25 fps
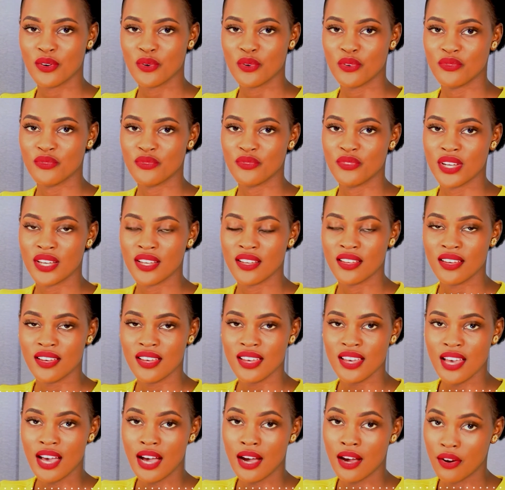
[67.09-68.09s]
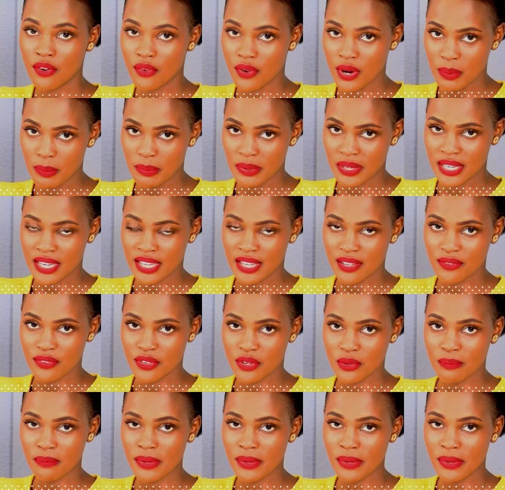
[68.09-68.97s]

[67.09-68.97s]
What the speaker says: of our rapper Navio.